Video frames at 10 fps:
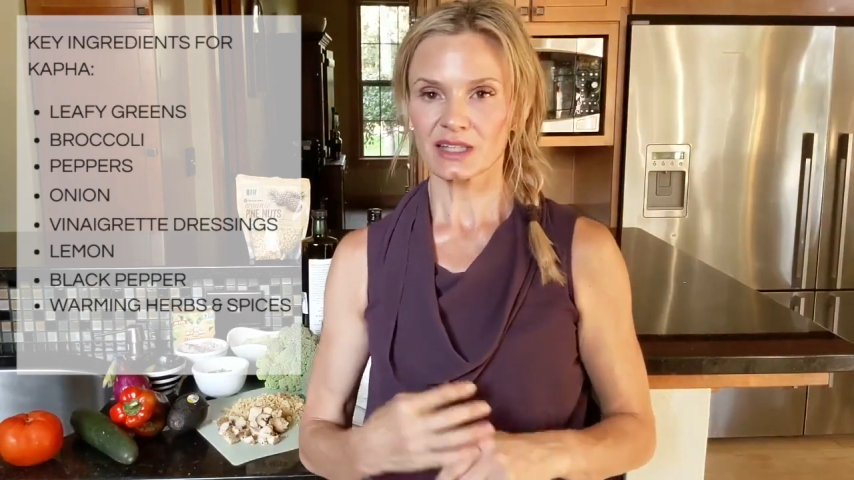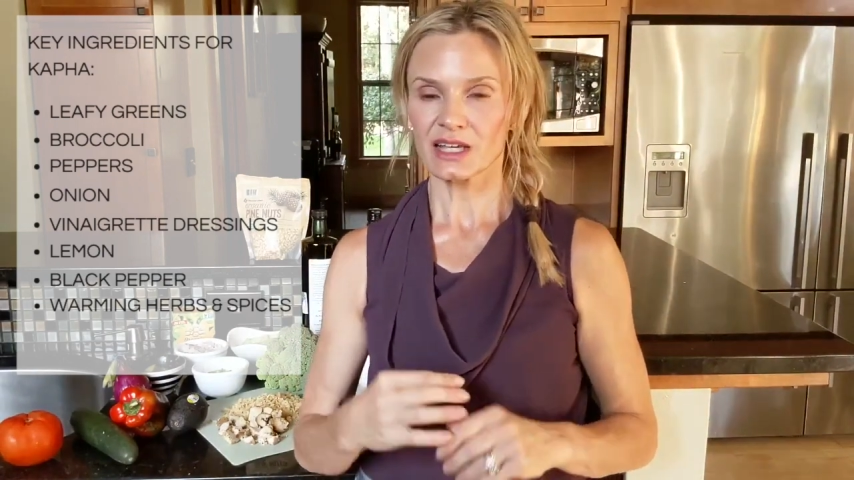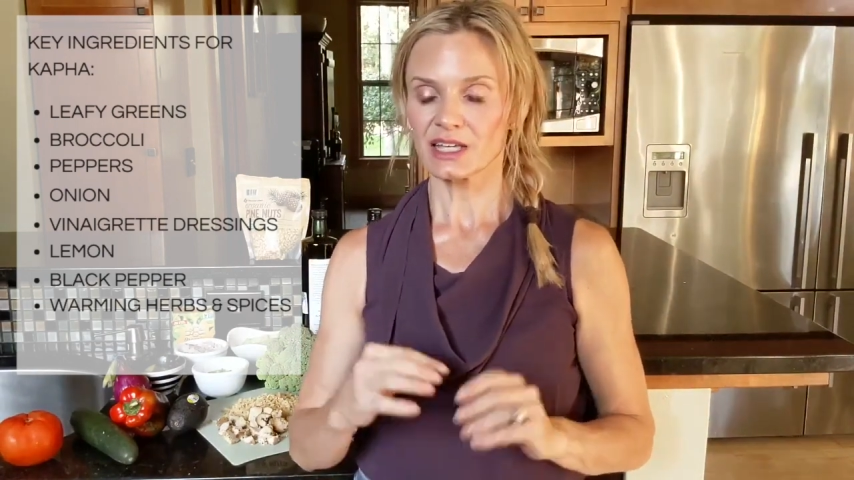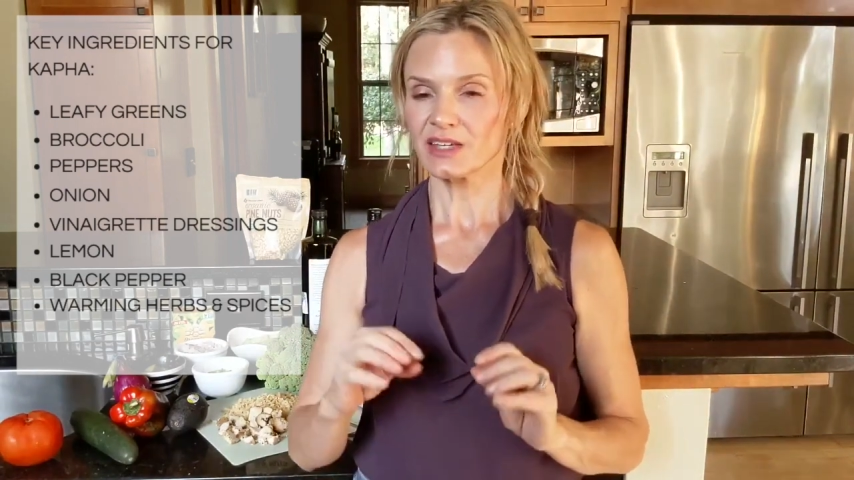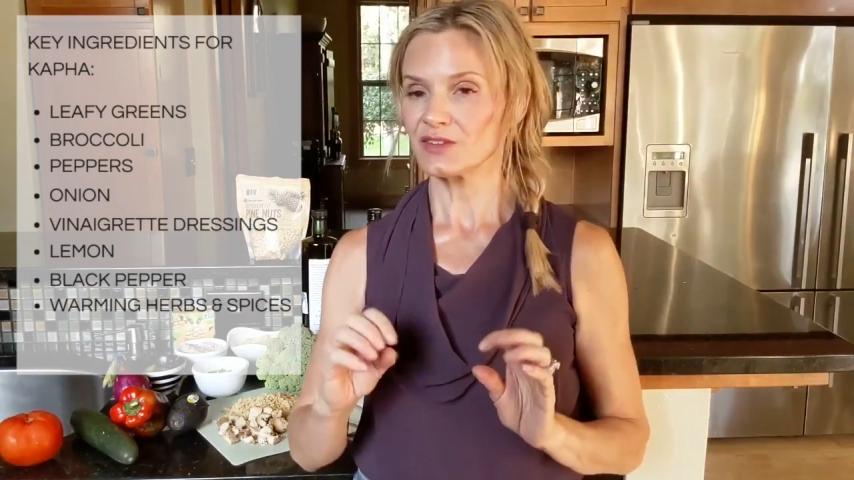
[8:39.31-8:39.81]

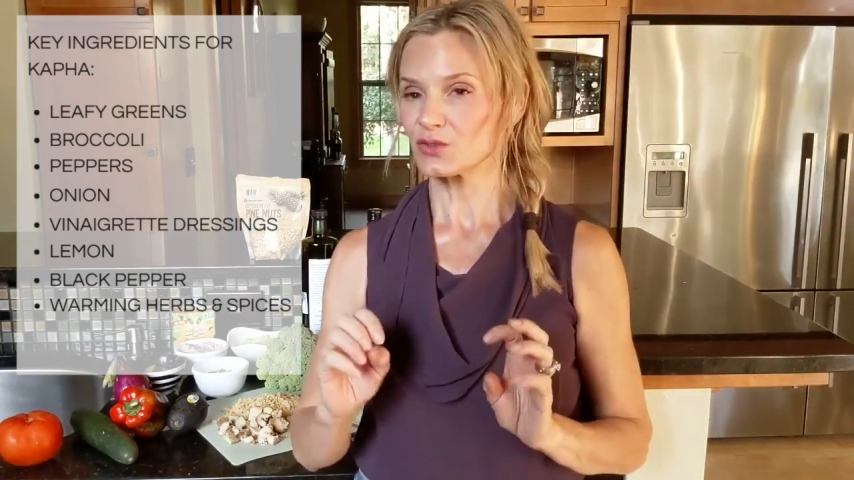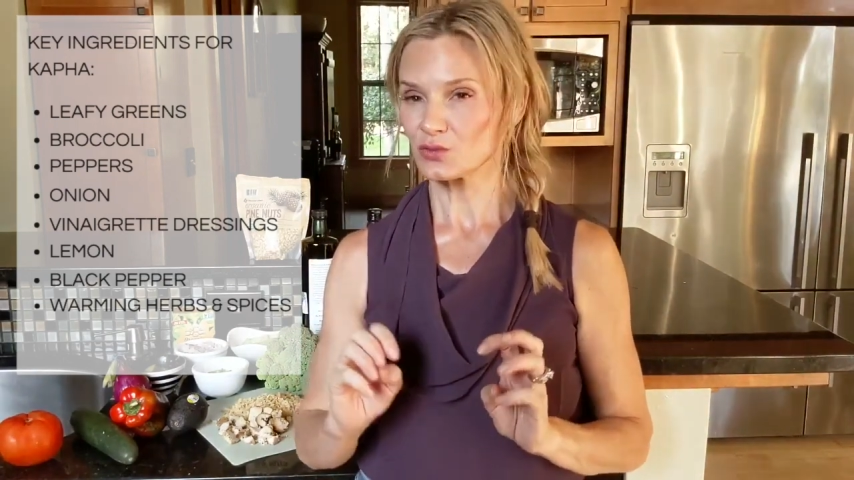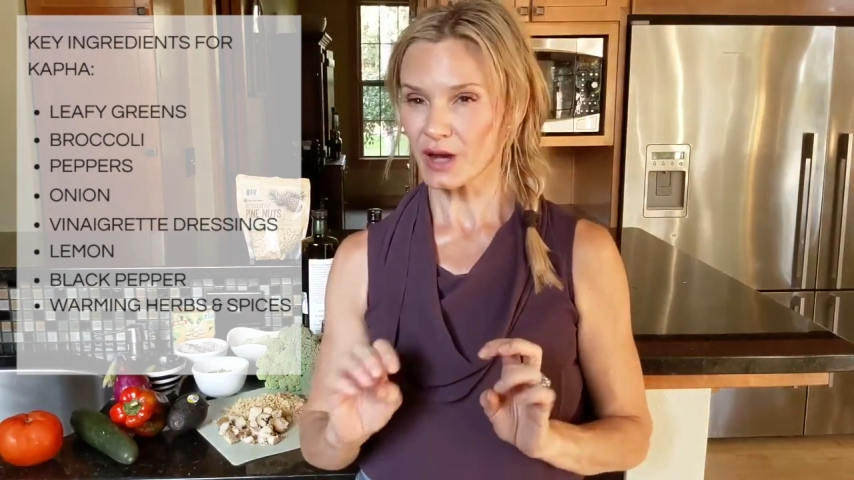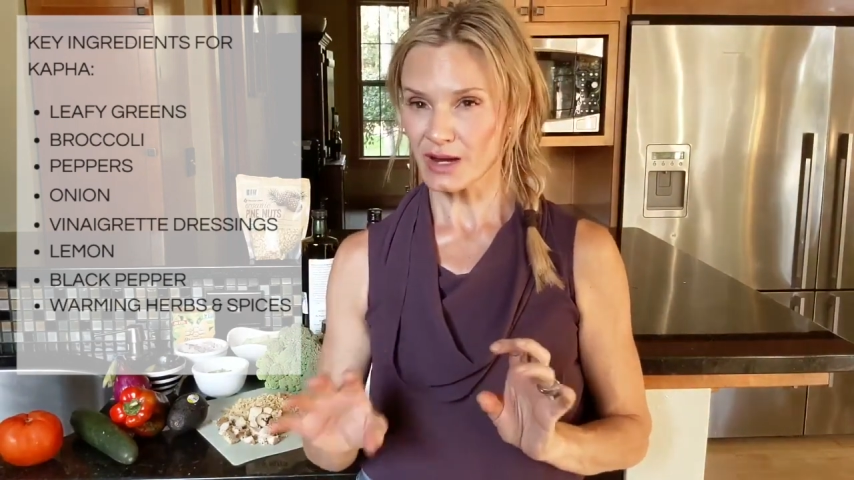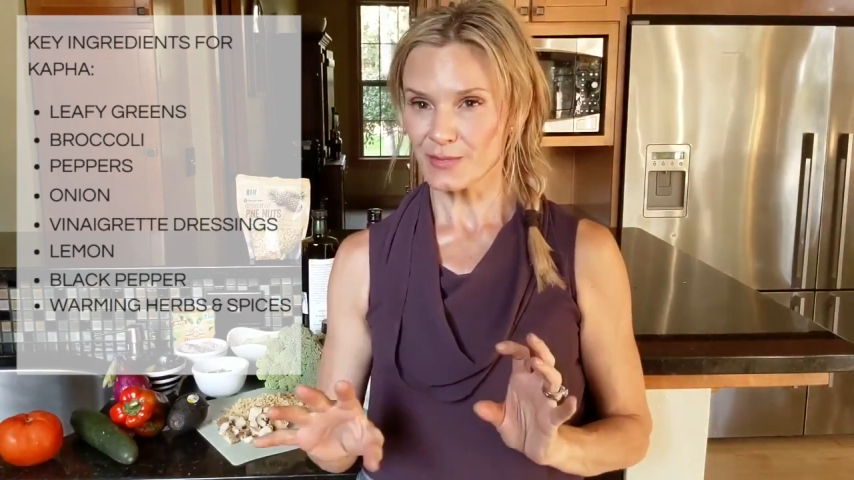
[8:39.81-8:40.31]
like even
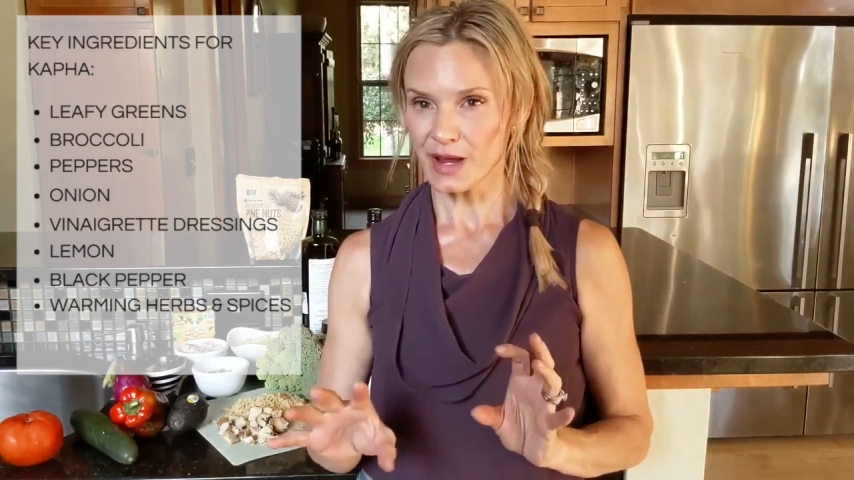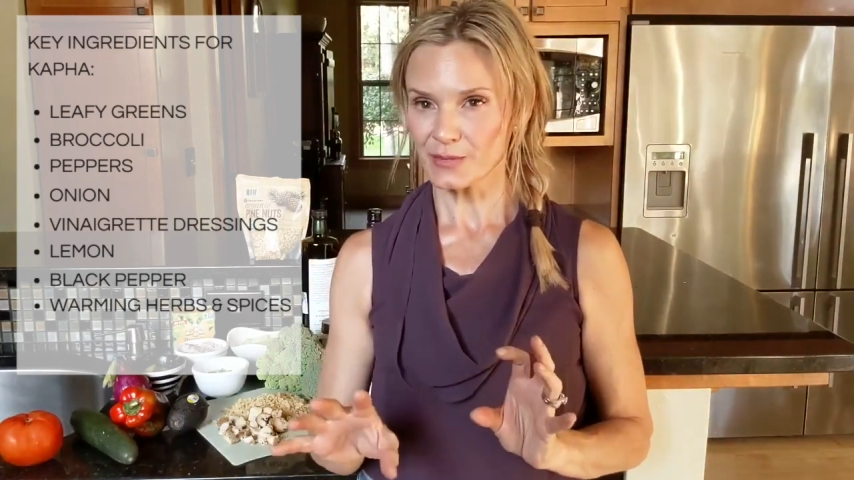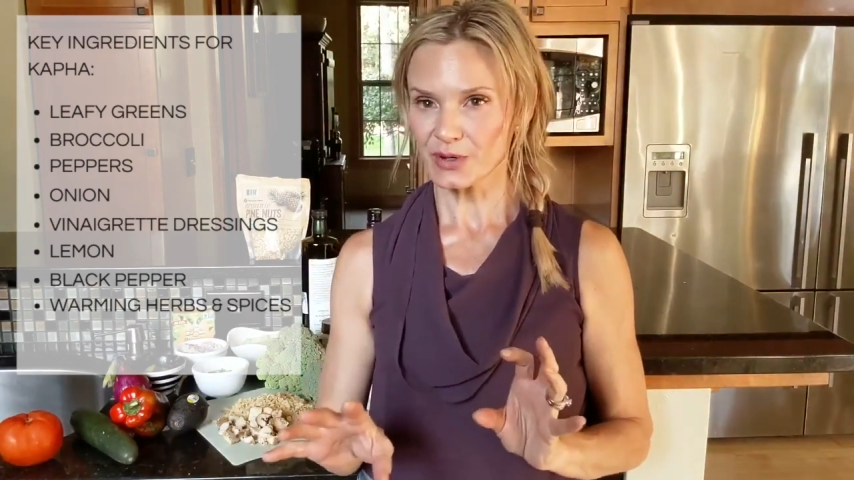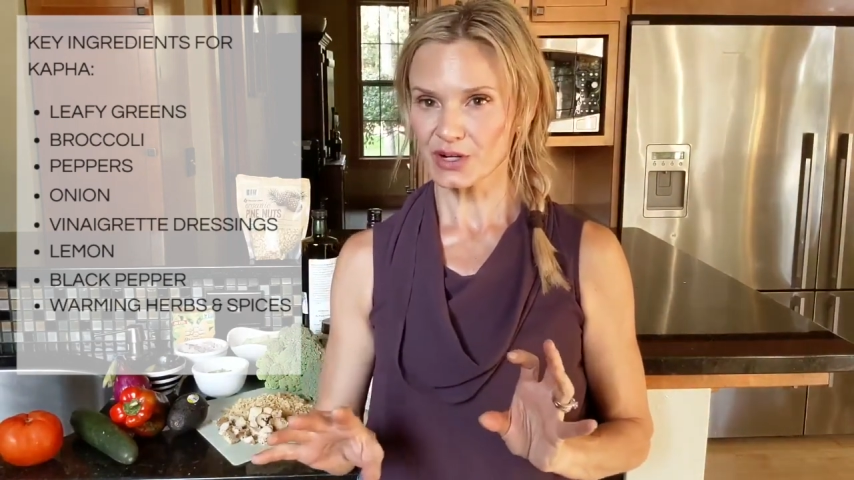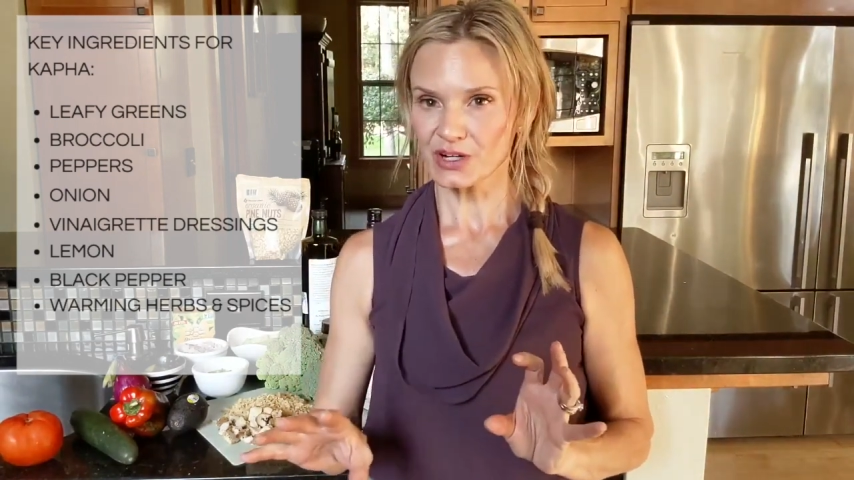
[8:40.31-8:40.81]
red
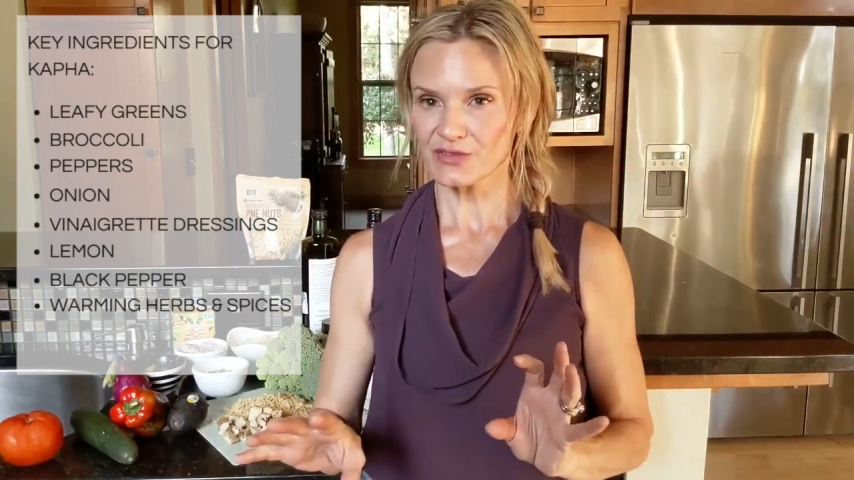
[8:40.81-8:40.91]
pepper